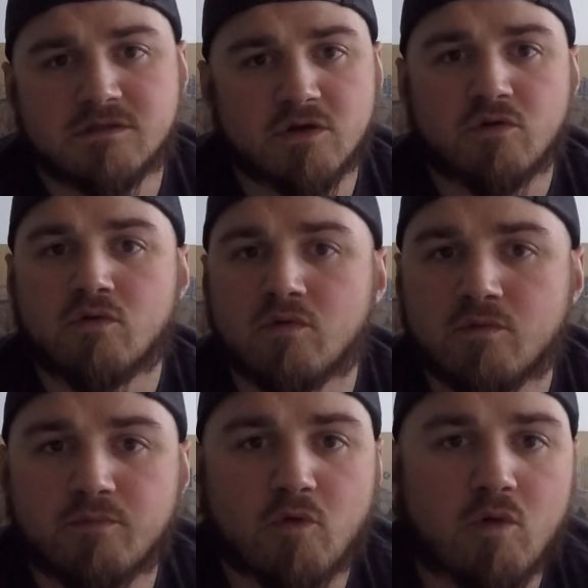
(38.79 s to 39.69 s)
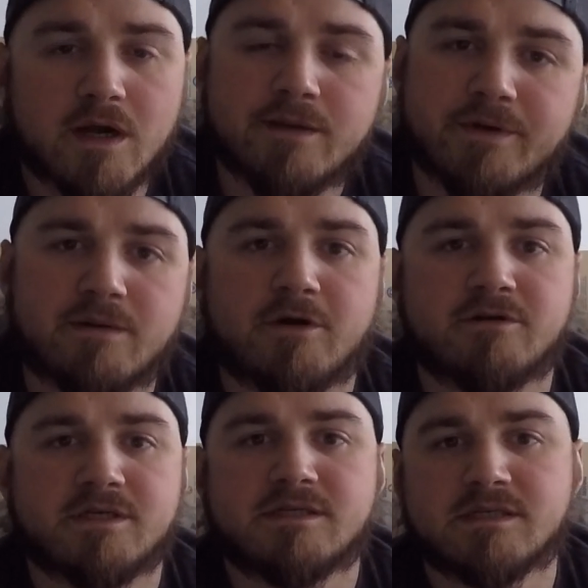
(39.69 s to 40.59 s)
know quite a bit about
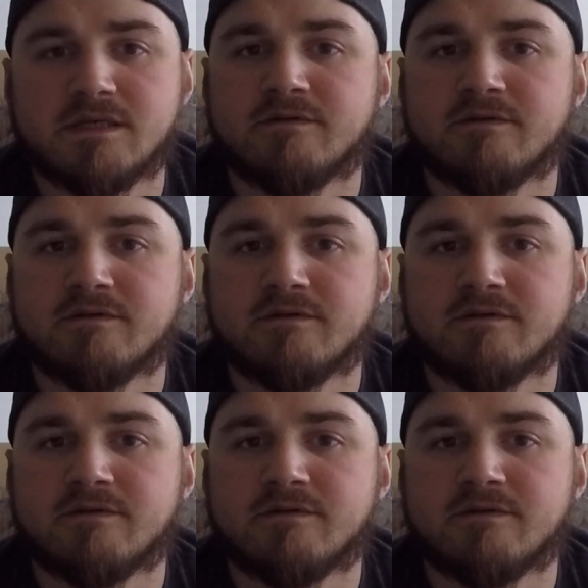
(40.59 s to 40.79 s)
DC.